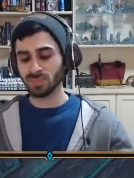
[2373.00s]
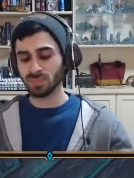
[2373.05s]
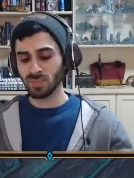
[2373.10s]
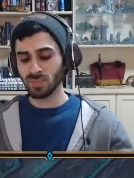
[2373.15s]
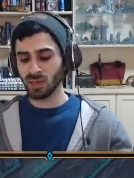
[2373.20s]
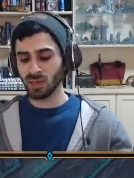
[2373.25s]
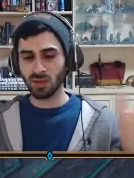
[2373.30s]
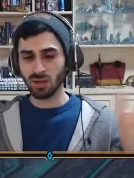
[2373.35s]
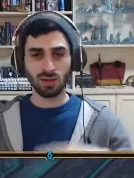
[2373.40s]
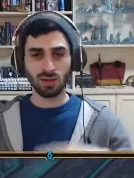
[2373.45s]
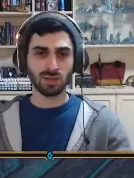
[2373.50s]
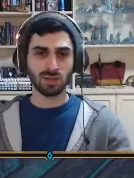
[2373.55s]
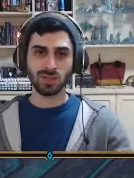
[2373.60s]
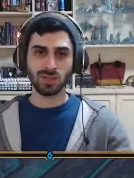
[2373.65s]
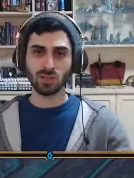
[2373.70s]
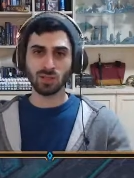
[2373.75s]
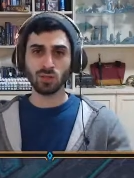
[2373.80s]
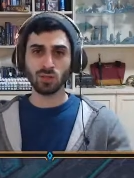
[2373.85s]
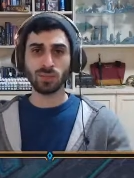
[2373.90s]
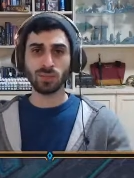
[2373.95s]
I'll
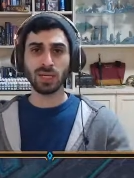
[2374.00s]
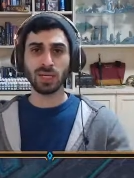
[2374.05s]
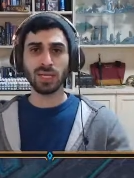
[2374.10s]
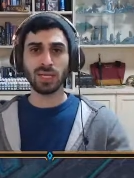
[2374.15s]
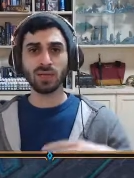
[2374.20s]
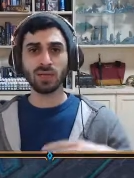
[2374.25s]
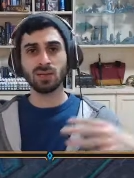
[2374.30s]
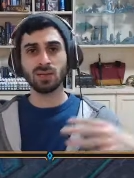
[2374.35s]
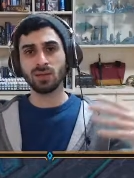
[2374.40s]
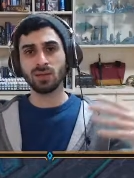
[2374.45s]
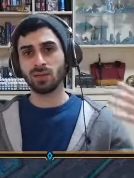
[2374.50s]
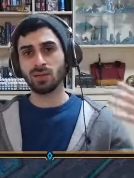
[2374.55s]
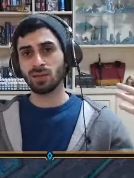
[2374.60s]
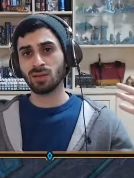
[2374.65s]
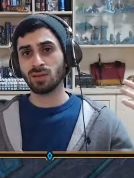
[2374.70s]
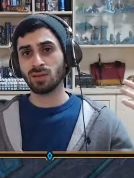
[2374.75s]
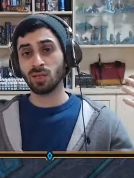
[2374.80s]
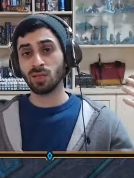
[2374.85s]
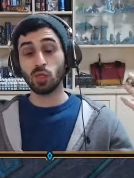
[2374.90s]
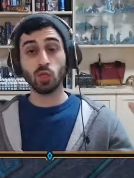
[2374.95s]
send you the mini.
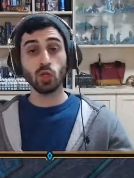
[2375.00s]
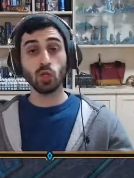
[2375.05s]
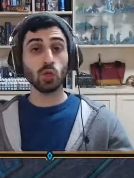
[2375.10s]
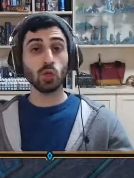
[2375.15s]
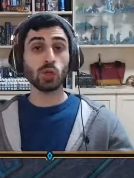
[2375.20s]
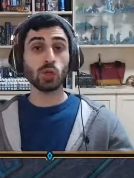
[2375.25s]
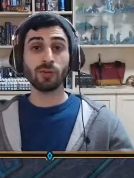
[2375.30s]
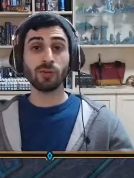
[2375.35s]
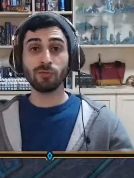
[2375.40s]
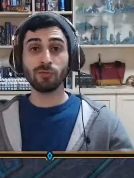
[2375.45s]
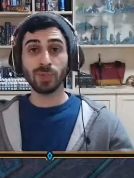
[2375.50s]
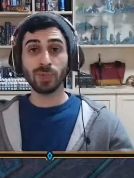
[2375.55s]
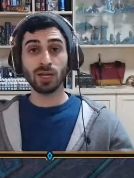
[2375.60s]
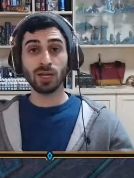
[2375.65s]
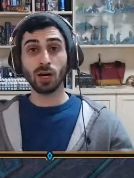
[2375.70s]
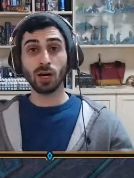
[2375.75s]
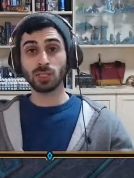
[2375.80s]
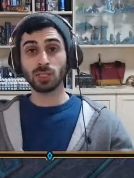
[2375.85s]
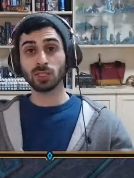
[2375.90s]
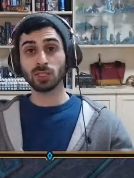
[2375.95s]
You have been
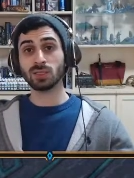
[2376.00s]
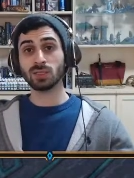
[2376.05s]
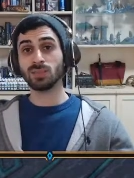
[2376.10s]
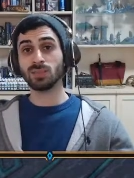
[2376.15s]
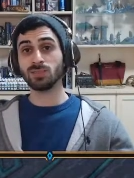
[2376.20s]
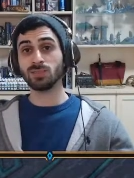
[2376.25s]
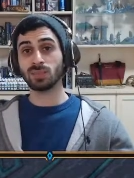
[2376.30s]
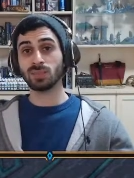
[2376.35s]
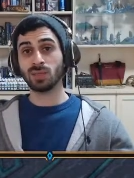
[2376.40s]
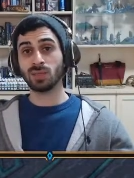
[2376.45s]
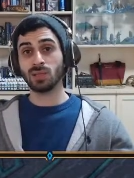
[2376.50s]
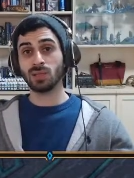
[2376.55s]
awesome.